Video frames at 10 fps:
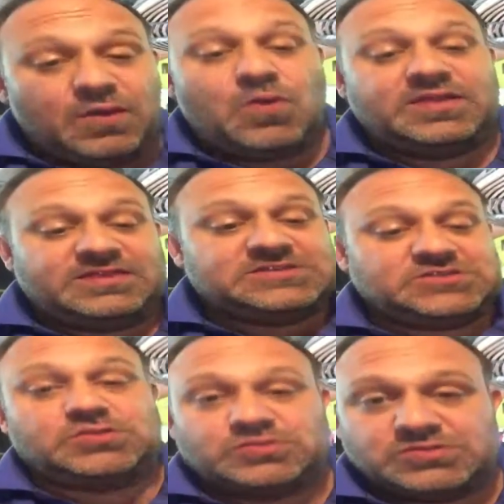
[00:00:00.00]
They want the
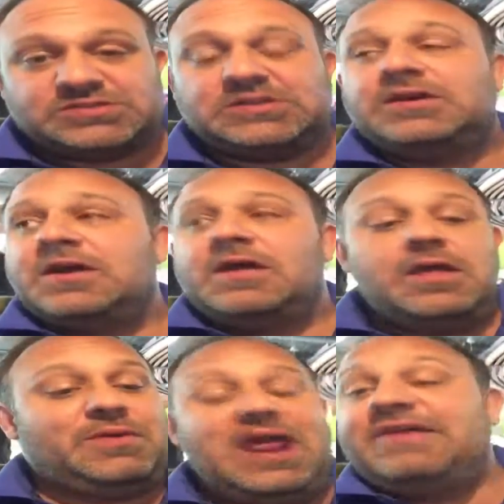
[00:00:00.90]
schools to,
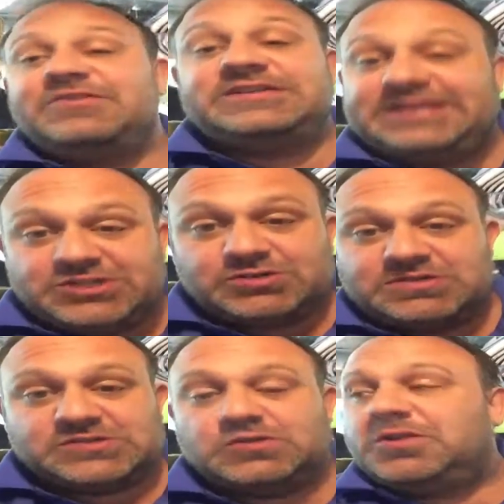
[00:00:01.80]
they want every teacher in
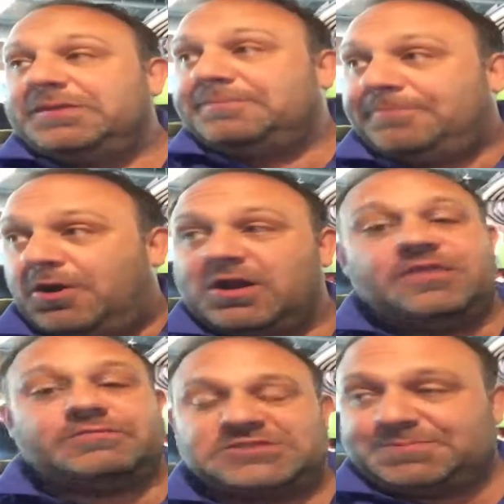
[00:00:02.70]
the school to be part
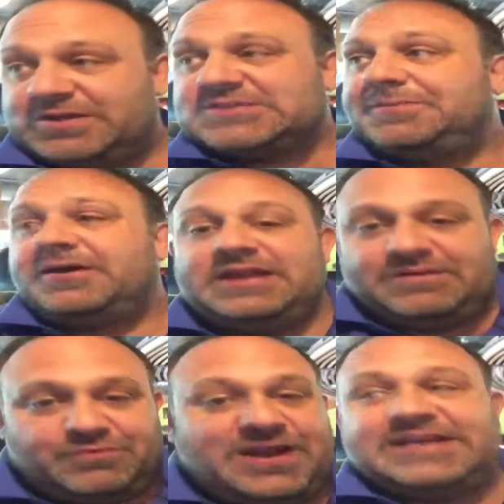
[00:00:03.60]
of the responsibility
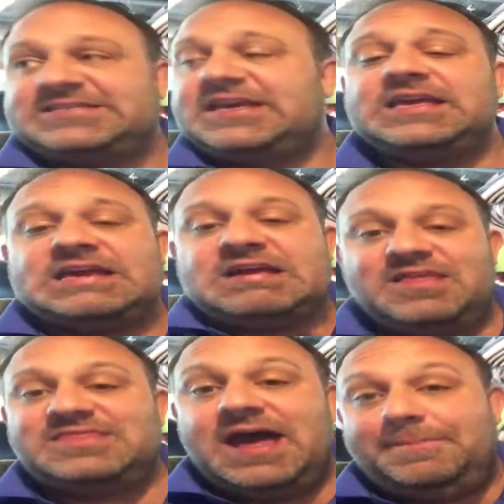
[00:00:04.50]
of raising
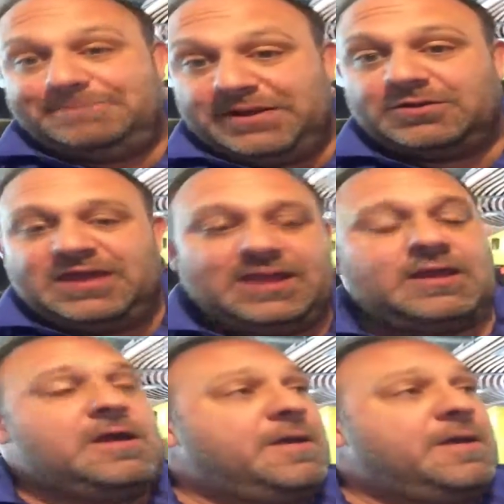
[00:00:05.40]
that building.